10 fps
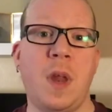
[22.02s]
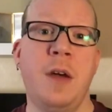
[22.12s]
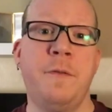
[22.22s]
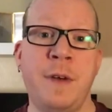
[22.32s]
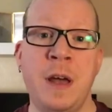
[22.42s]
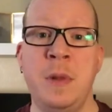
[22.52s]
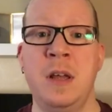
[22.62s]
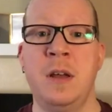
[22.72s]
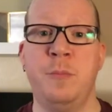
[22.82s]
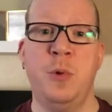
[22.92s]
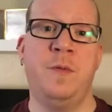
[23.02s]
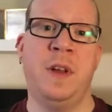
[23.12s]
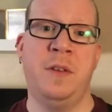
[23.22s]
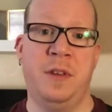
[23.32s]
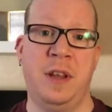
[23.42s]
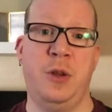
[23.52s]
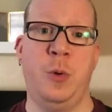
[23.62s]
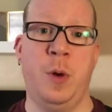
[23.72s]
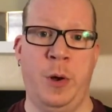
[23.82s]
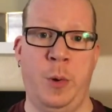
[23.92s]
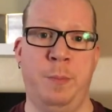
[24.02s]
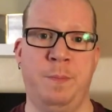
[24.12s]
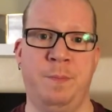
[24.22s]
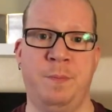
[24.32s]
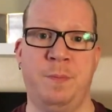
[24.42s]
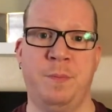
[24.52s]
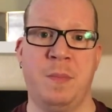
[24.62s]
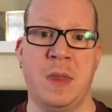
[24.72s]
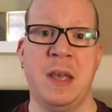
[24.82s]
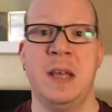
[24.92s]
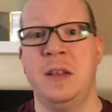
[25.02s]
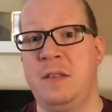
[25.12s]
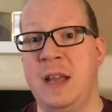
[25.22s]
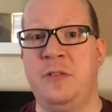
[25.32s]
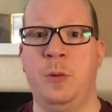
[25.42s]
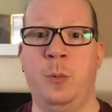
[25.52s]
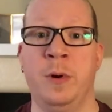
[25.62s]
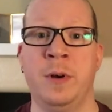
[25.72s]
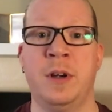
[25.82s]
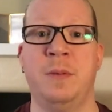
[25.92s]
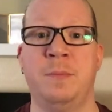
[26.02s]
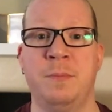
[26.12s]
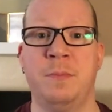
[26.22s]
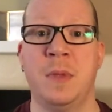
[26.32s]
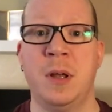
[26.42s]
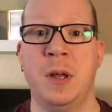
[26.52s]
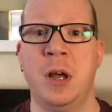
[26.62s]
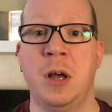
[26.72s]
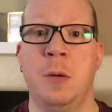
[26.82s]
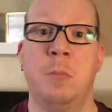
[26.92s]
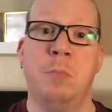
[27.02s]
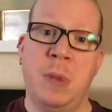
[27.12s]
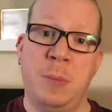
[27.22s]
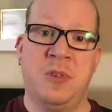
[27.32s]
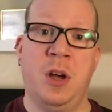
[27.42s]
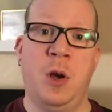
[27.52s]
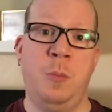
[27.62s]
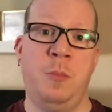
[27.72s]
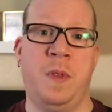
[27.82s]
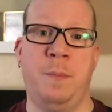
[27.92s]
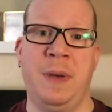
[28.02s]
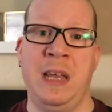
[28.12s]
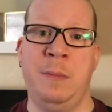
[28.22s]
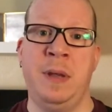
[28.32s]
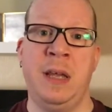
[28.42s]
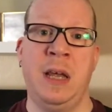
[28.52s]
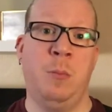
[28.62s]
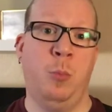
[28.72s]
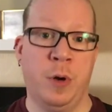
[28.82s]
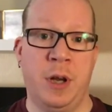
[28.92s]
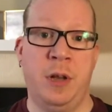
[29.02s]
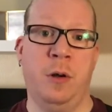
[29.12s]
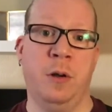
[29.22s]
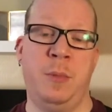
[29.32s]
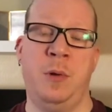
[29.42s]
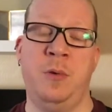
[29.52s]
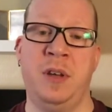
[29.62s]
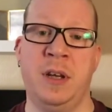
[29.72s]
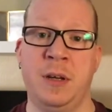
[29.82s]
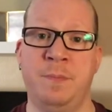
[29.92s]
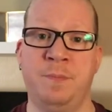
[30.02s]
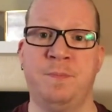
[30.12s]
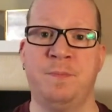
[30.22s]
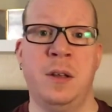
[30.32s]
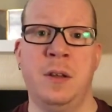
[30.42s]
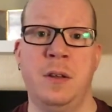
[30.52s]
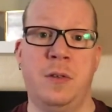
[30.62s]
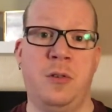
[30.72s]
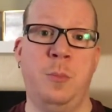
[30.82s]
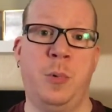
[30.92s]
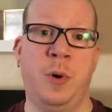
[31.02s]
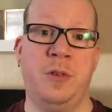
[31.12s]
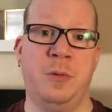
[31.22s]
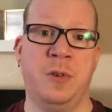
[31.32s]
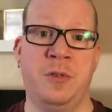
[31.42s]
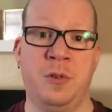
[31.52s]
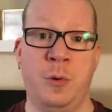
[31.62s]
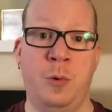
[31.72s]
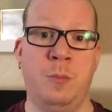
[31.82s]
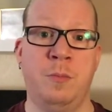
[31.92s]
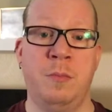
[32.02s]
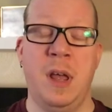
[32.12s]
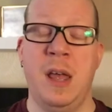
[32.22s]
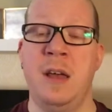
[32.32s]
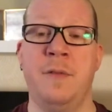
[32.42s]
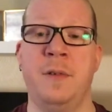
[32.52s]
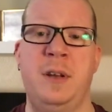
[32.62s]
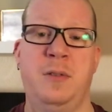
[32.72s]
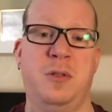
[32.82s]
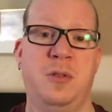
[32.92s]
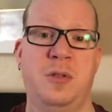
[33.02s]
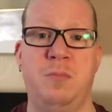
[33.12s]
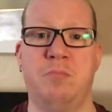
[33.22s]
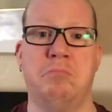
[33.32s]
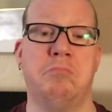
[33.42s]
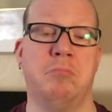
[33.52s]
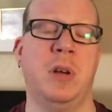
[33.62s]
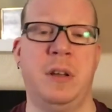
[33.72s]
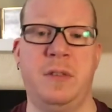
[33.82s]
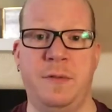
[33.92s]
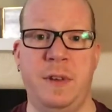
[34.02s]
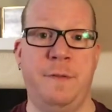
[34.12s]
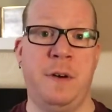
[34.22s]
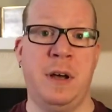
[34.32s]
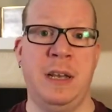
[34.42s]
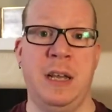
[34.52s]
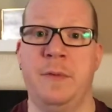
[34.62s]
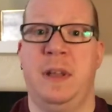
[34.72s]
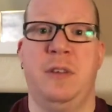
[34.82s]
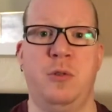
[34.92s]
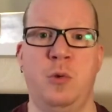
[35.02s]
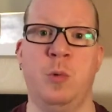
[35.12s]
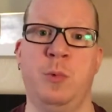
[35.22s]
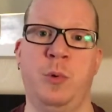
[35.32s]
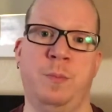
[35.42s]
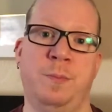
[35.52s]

A family have moved into their new home. Dad's at work. Mum's at home with the baby and working on her music. The two boys were at school. Everything's relatively fine. Everything's normal.